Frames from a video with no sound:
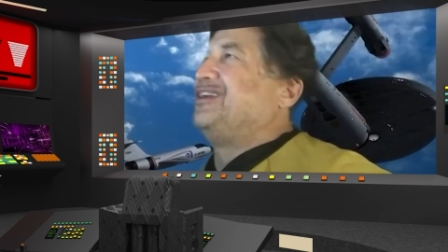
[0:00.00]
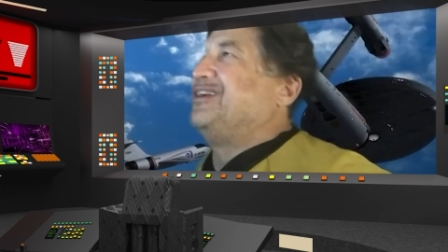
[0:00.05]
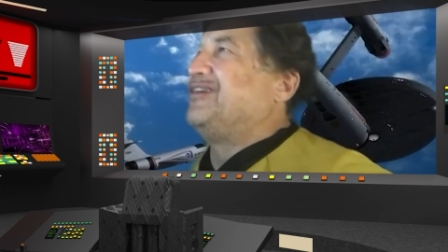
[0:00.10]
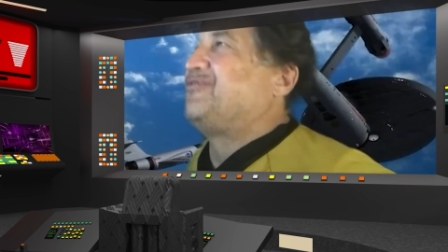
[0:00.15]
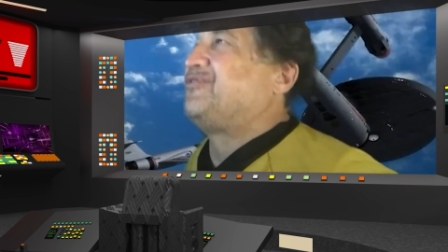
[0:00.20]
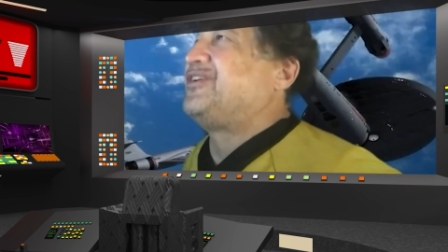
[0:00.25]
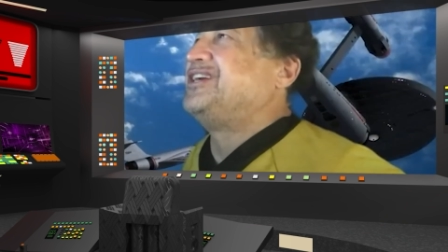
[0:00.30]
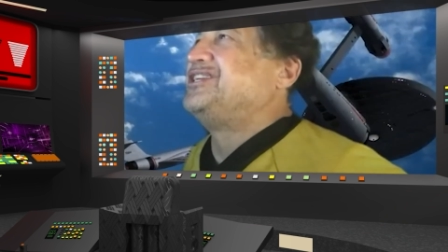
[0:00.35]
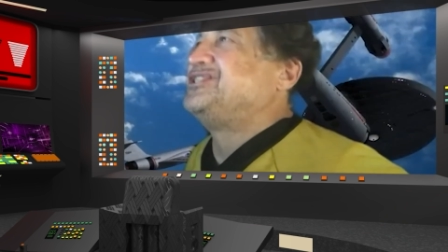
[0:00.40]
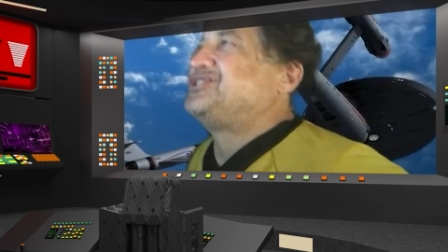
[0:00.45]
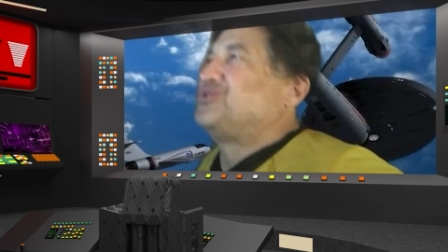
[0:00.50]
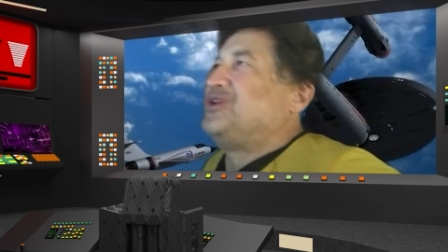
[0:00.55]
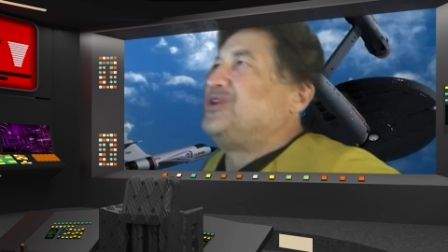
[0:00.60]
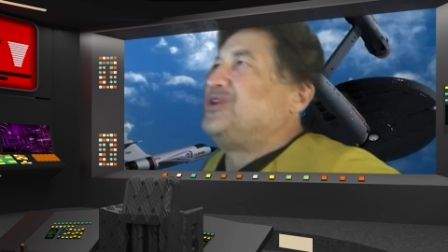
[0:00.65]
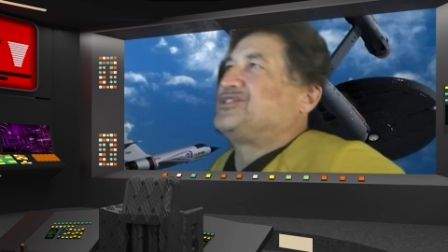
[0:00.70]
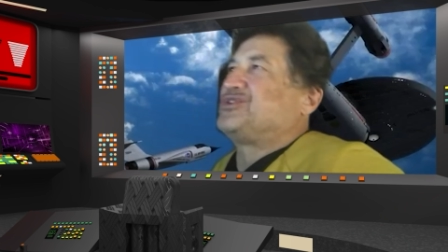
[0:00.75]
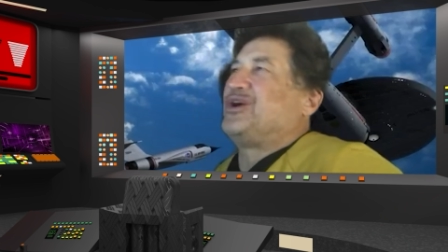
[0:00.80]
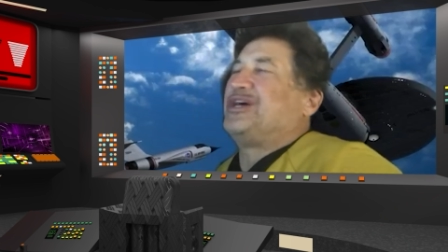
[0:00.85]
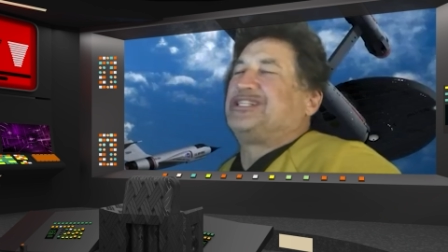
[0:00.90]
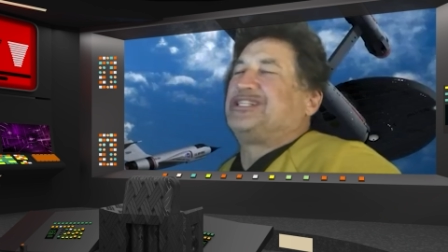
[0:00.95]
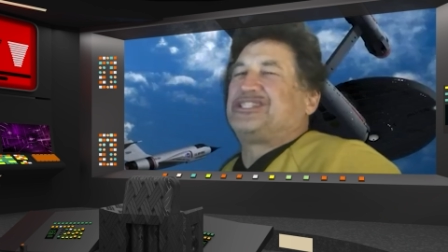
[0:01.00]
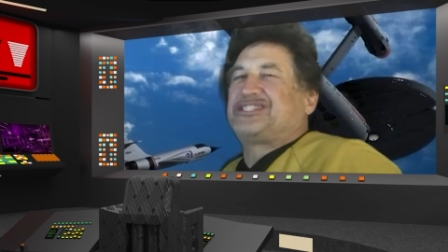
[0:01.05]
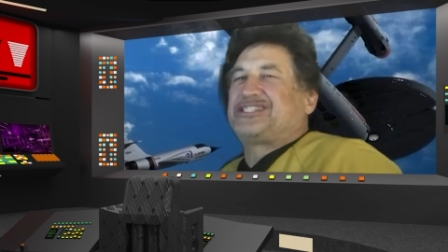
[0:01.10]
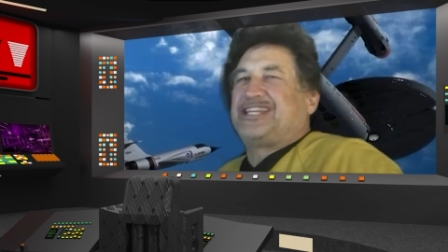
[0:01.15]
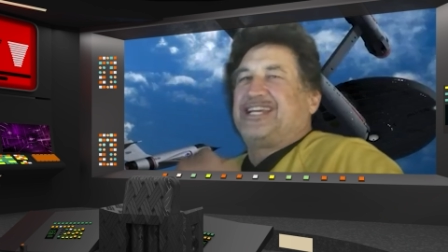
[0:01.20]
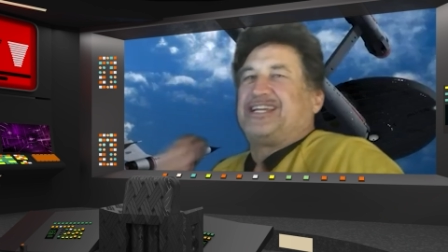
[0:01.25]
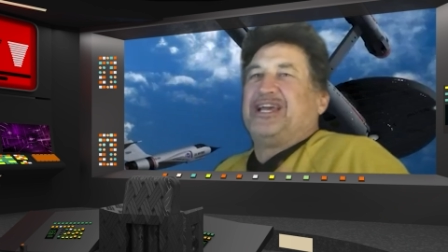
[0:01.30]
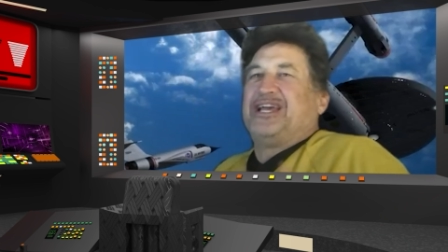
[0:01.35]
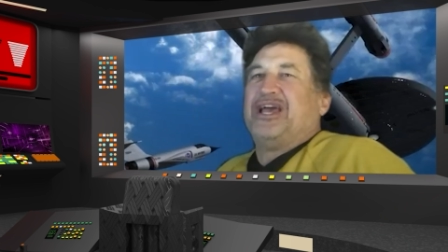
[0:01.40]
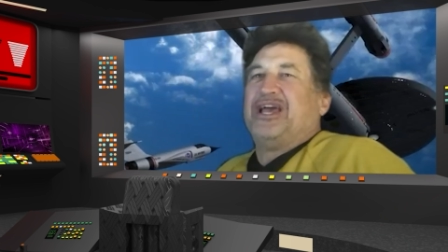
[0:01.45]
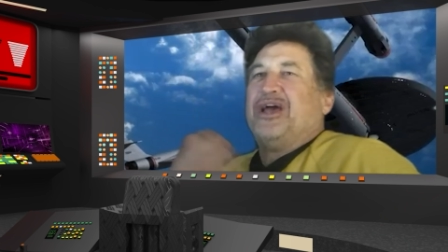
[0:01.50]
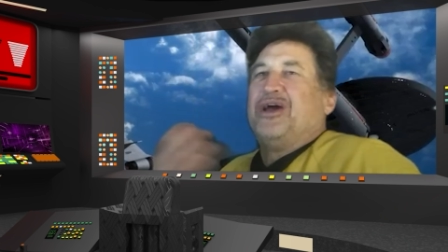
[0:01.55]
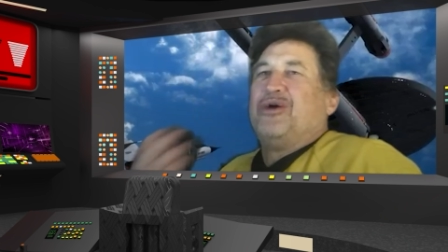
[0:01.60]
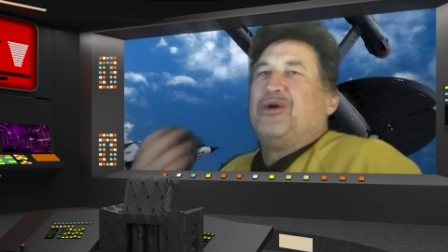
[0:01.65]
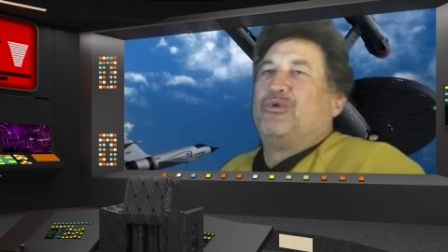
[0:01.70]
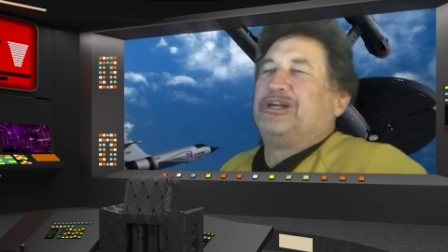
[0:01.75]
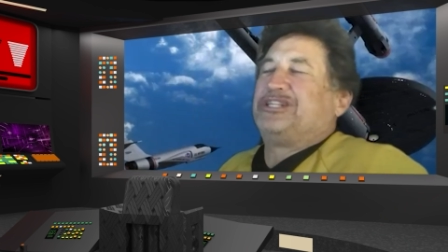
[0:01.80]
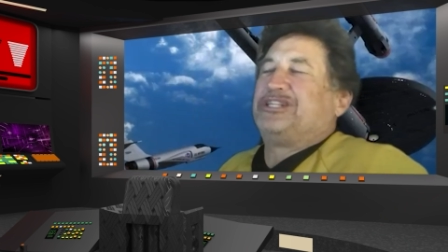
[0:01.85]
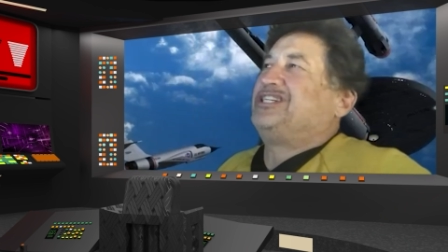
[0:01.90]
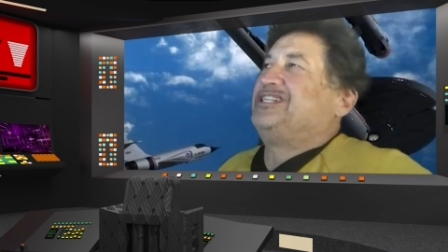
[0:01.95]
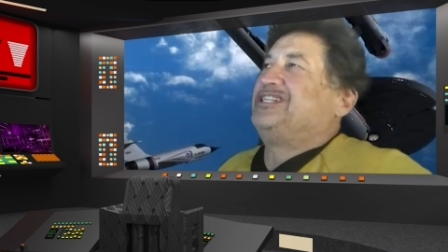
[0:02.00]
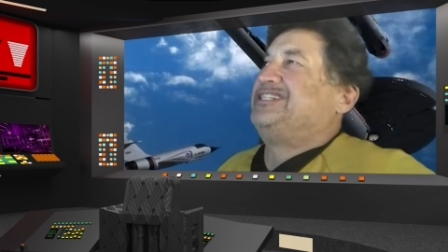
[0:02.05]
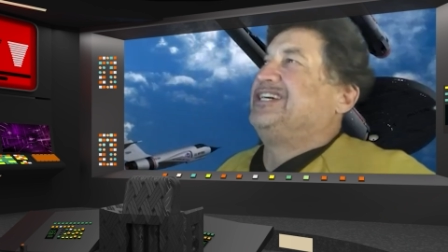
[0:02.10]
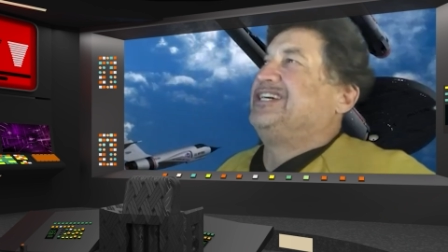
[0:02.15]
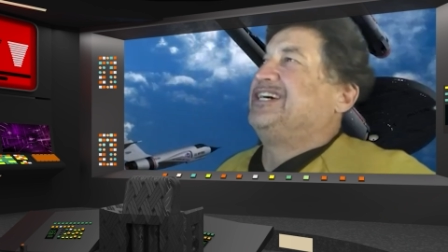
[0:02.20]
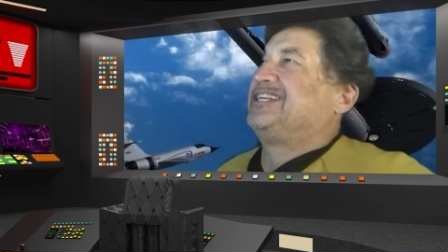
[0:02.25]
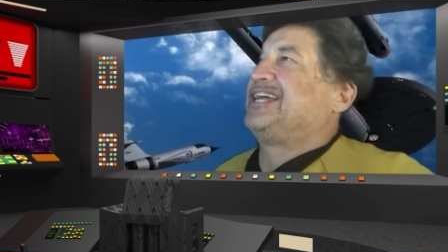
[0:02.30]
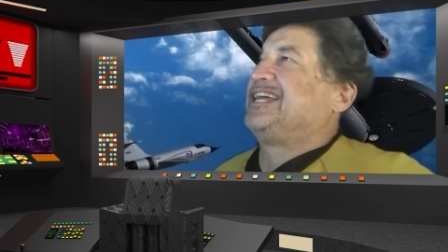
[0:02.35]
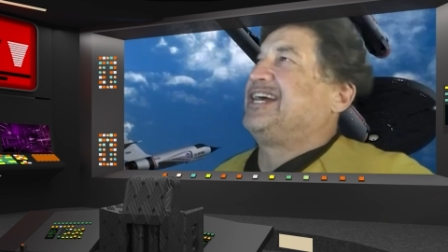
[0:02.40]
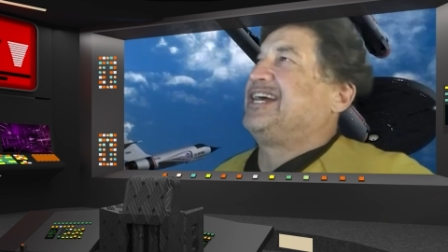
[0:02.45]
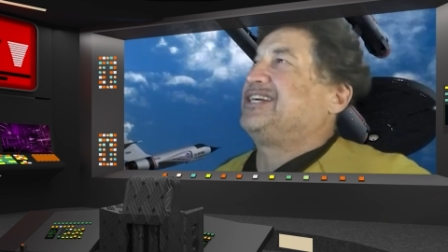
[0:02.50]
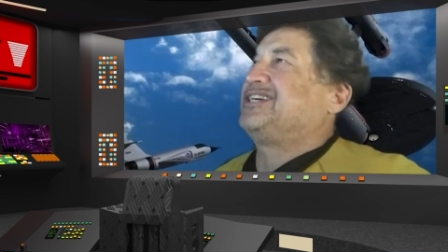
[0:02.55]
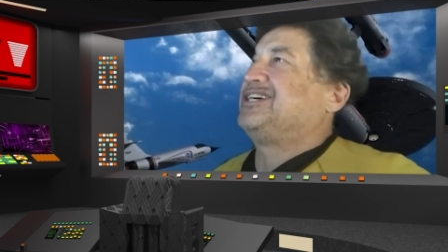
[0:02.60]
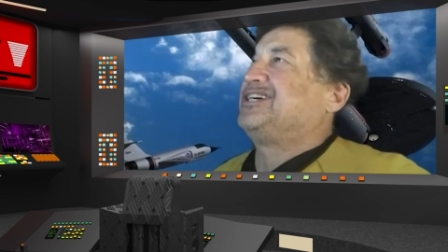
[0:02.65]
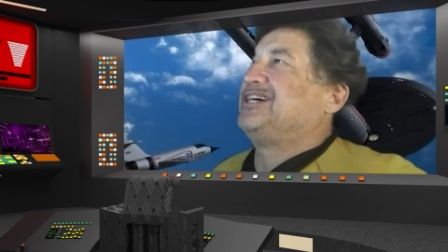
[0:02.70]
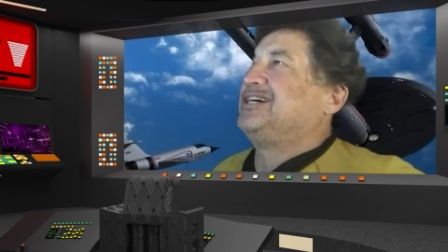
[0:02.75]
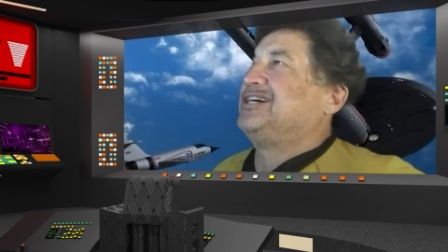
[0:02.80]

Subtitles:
a fun choice. So I just think what she did, like